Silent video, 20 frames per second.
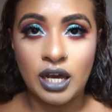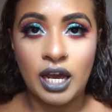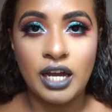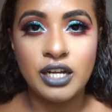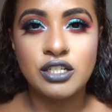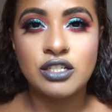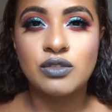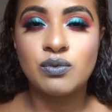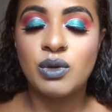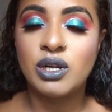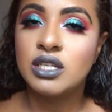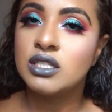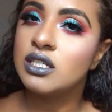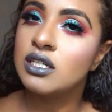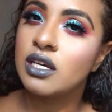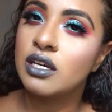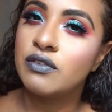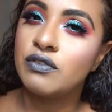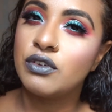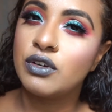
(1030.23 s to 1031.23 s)
I just wanted to
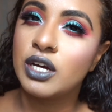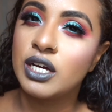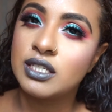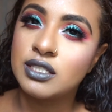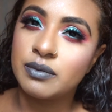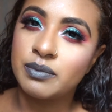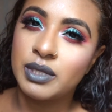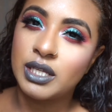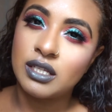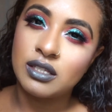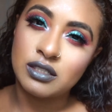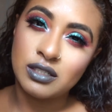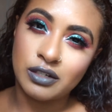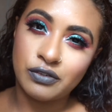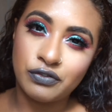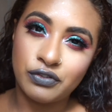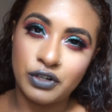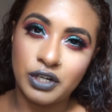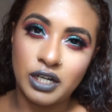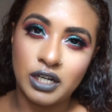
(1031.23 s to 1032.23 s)
give you guys something
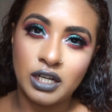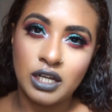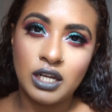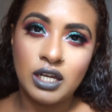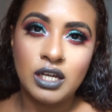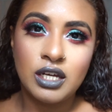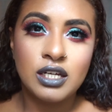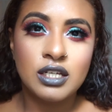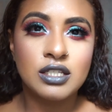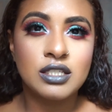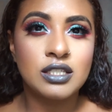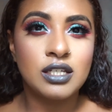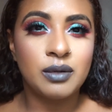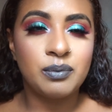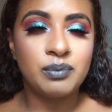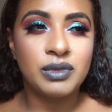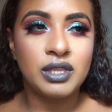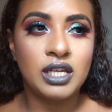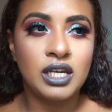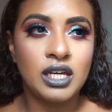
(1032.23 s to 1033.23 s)
different,
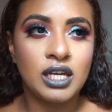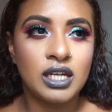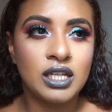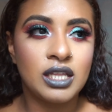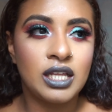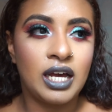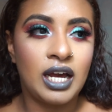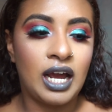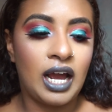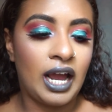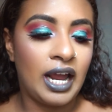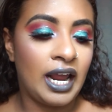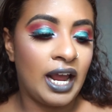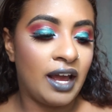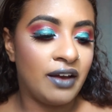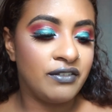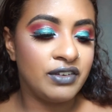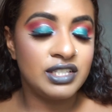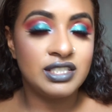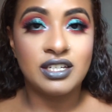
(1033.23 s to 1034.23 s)
something that I
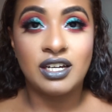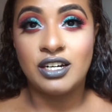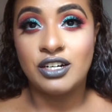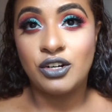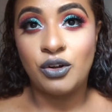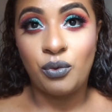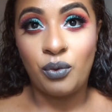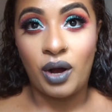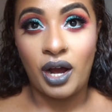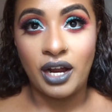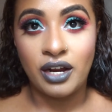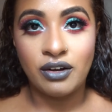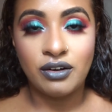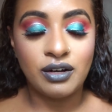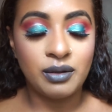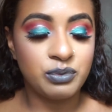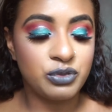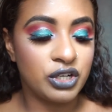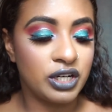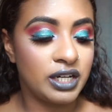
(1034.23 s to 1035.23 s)
haven't done in a while.
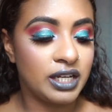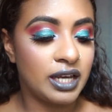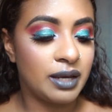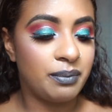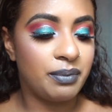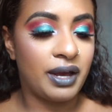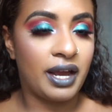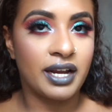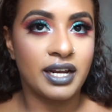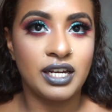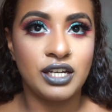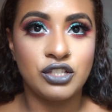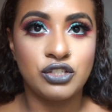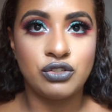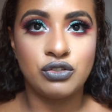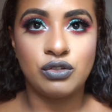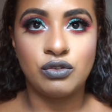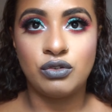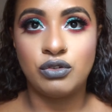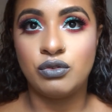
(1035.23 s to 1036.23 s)
I'm trying to get back
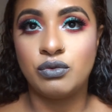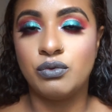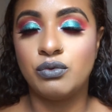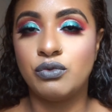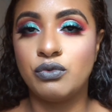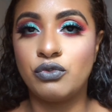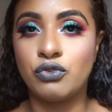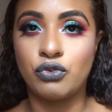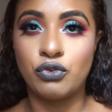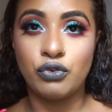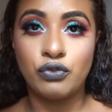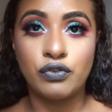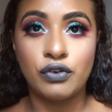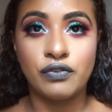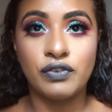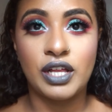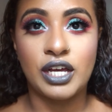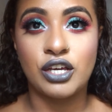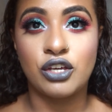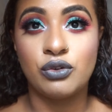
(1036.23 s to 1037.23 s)
into the groove
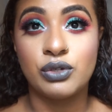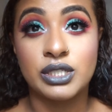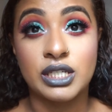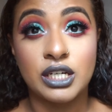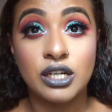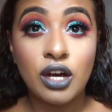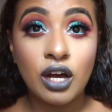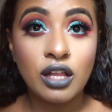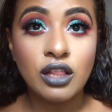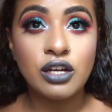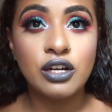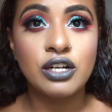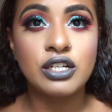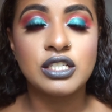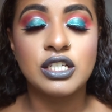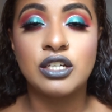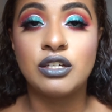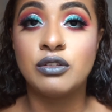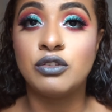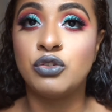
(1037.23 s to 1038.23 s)
of like using colors
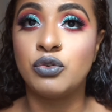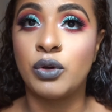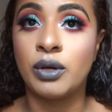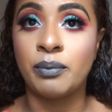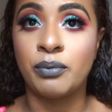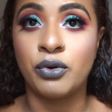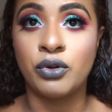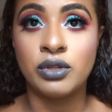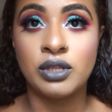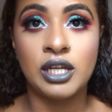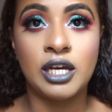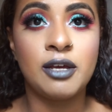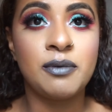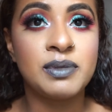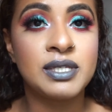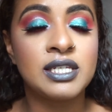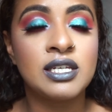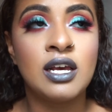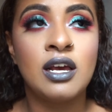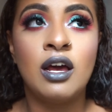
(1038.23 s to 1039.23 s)
and doing bold
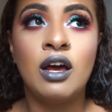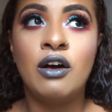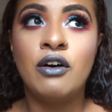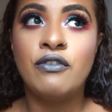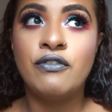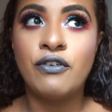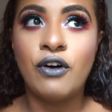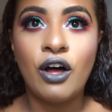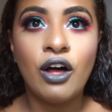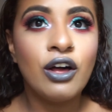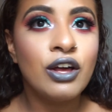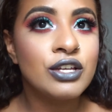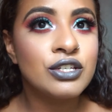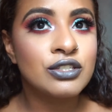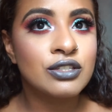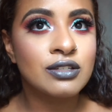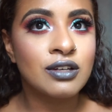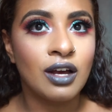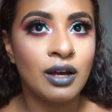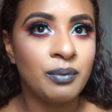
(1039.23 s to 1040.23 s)
lips. Fall
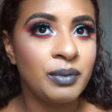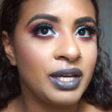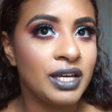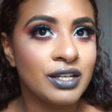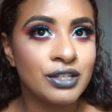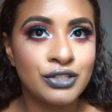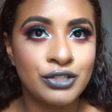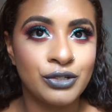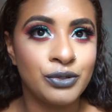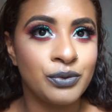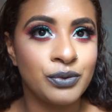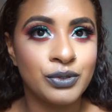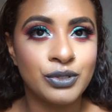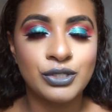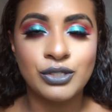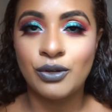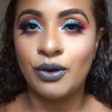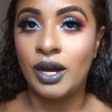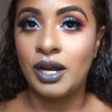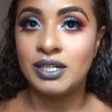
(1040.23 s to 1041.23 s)
is coming soon,
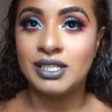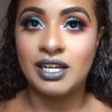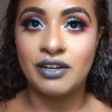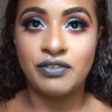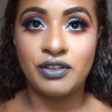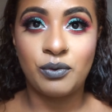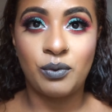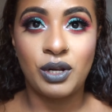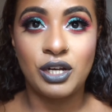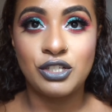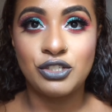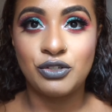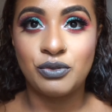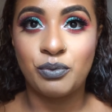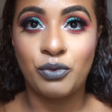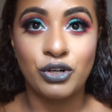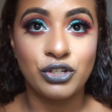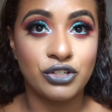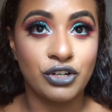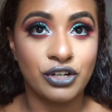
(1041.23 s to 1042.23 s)
so I definitely want to do
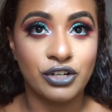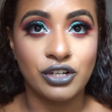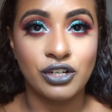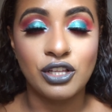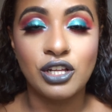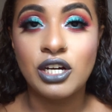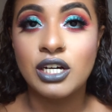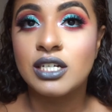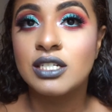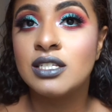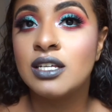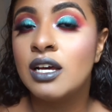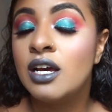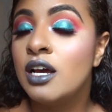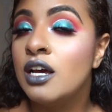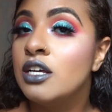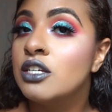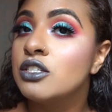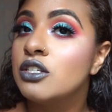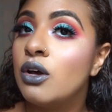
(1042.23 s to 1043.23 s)
more darker looks,
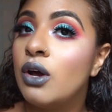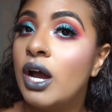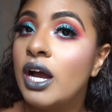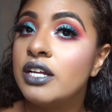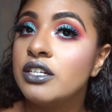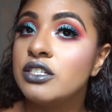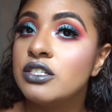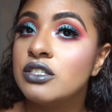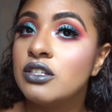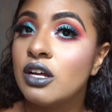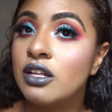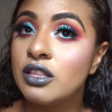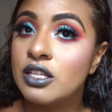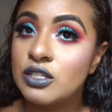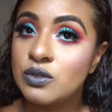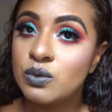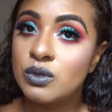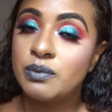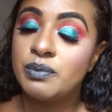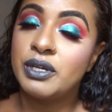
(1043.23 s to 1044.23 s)
so I just thought
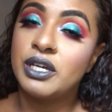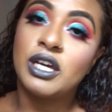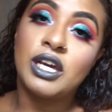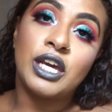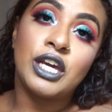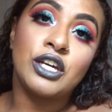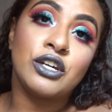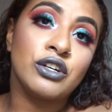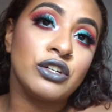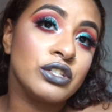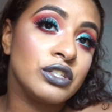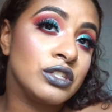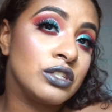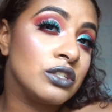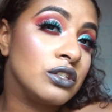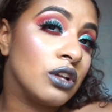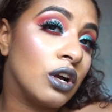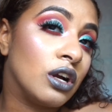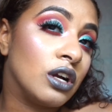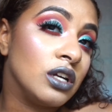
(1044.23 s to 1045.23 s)
this would be a good
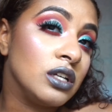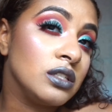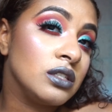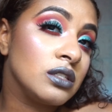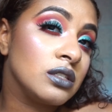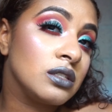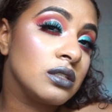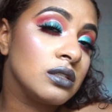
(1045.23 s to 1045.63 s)
start.